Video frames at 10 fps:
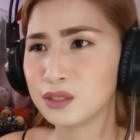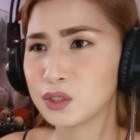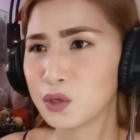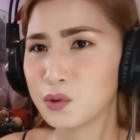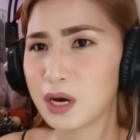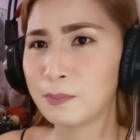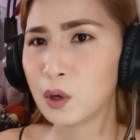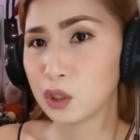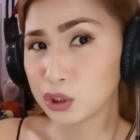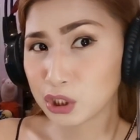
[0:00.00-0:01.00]
So
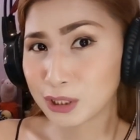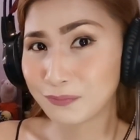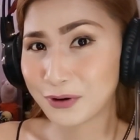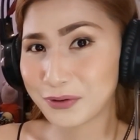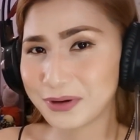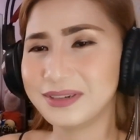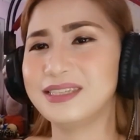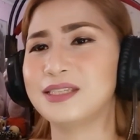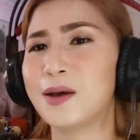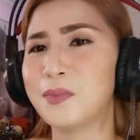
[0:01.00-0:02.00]
apologies for
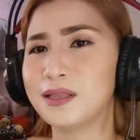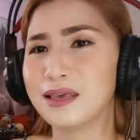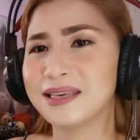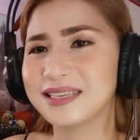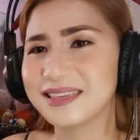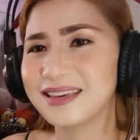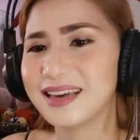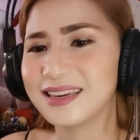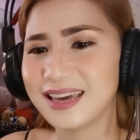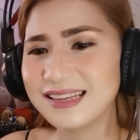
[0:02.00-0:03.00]
stopping this
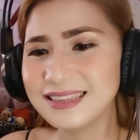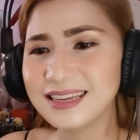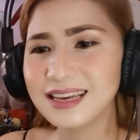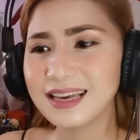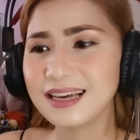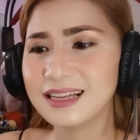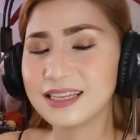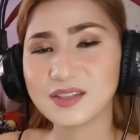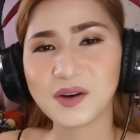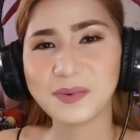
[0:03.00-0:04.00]
again.
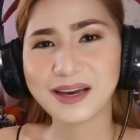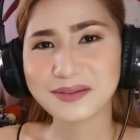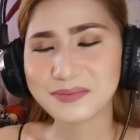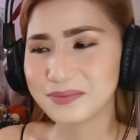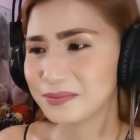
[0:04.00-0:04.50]
Let's go back.